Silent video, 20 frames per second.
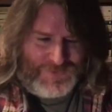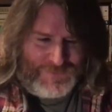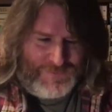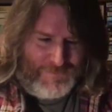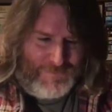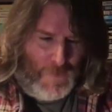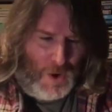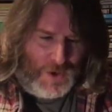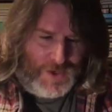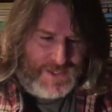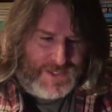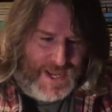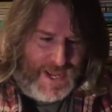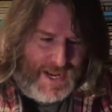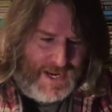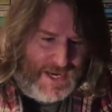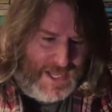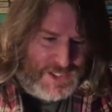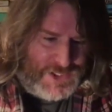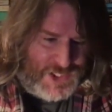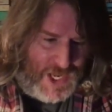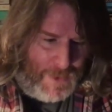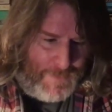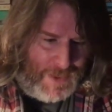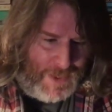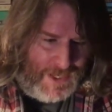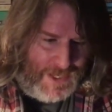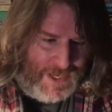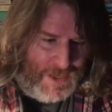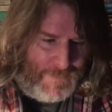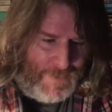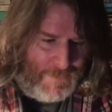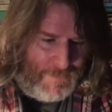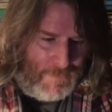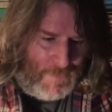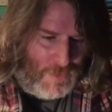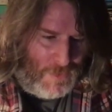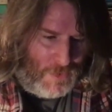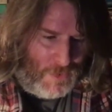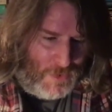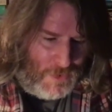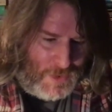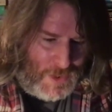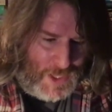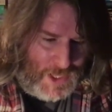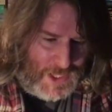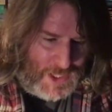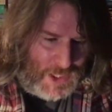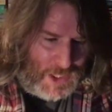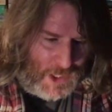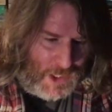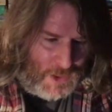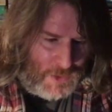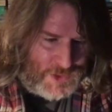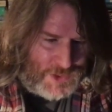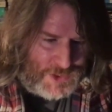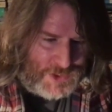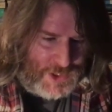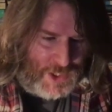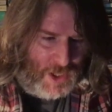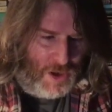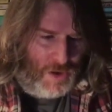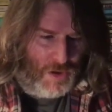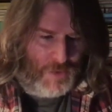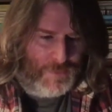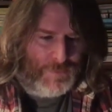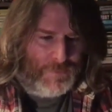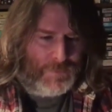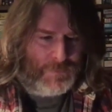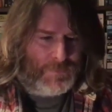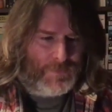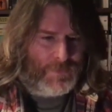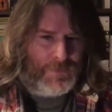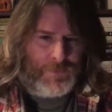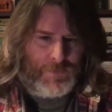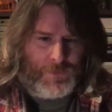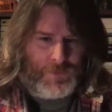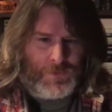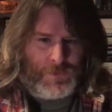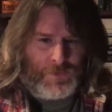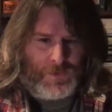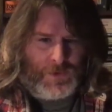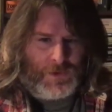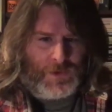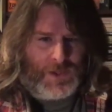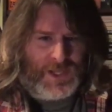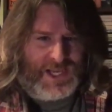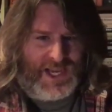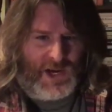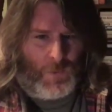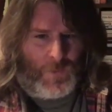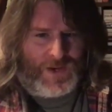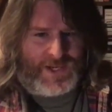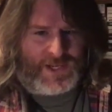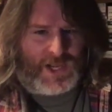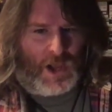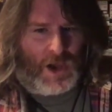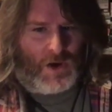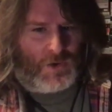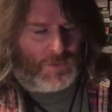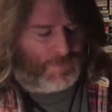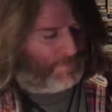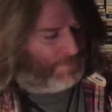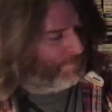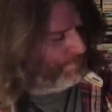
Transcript: Modern day, ladies and gentlemen, a little bit more closer to home. Here we go.